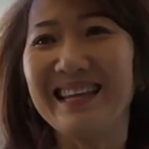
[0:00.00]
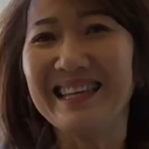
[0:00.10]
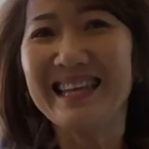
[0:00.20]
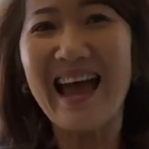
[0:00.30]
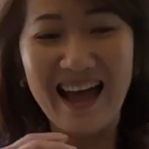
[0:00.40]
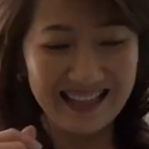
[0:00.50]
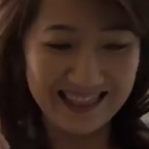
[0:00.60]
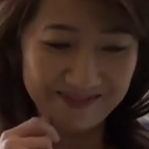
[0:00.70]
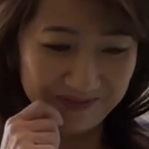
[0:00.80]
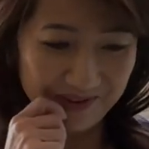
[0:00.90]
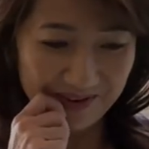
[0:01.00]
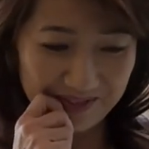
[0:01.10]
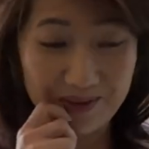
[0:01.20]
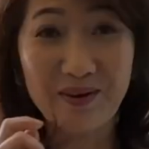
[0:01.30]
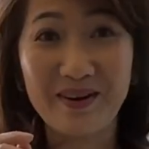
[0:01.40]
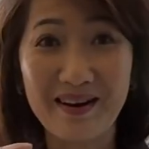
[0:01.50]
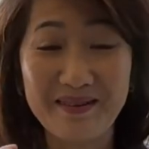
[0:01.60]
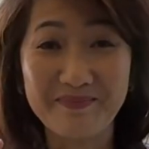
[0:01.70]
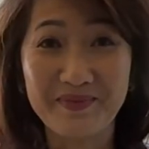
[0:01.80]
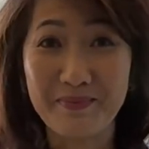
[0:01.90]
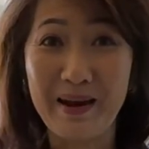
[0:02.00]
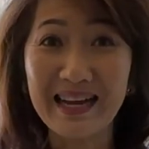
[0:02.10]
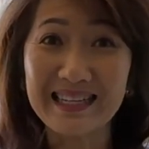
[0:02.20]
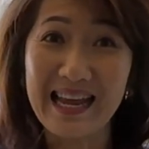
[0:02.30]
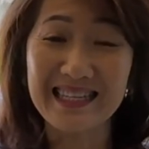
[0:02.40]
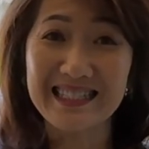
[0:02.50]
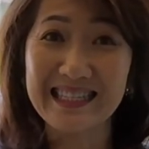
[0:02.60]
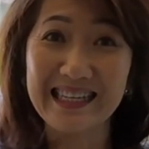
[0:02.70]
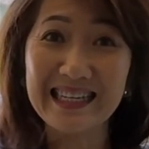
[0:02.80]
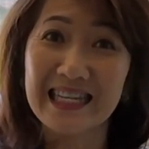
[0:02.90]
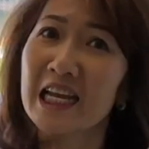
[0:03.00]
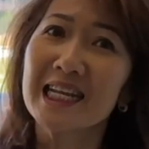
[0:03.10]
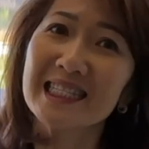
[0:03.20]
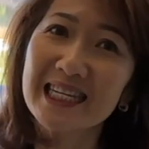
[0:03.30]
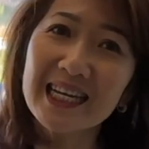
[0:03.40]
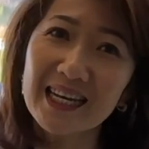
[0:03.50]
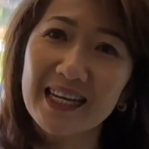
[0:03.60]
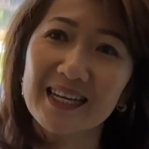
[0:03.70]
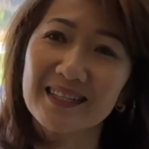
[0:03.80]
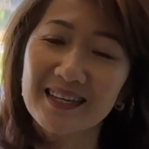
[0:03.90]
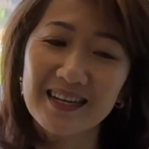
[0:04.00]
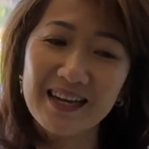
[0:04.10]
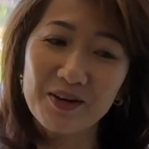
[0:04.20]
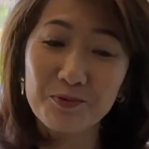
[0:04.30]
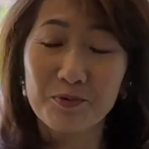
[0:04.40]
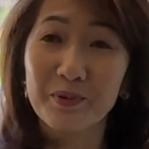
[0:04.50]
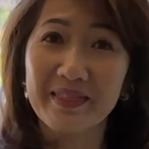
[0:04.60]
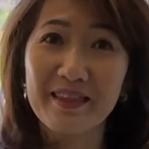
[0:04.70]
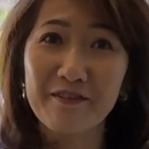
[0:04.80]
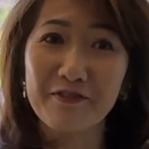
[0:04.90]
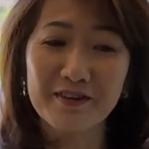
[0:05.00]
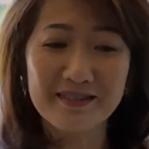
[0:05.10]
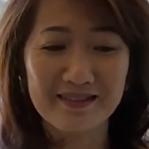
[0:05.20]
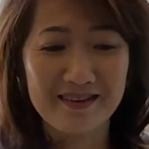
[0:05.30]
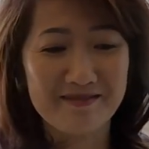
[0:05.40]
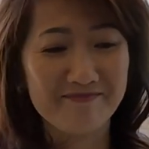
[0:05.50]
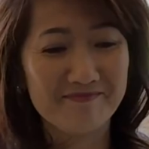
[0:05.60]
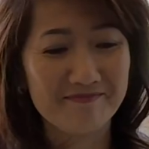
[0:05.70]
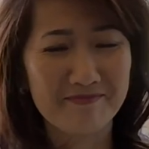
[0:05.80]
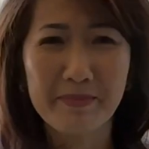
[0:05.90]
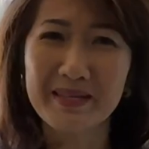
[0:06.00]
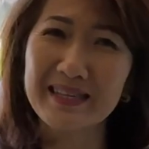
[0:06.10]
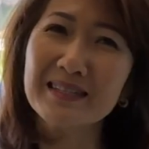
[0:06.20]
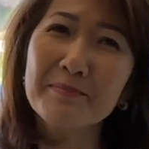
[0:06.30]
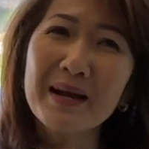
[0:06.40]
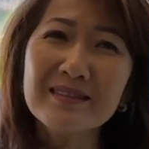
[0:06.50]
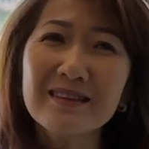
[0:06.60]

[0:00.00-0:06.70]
Yeah, for the black tank to leak, and it did leak within the first maybe 6 months.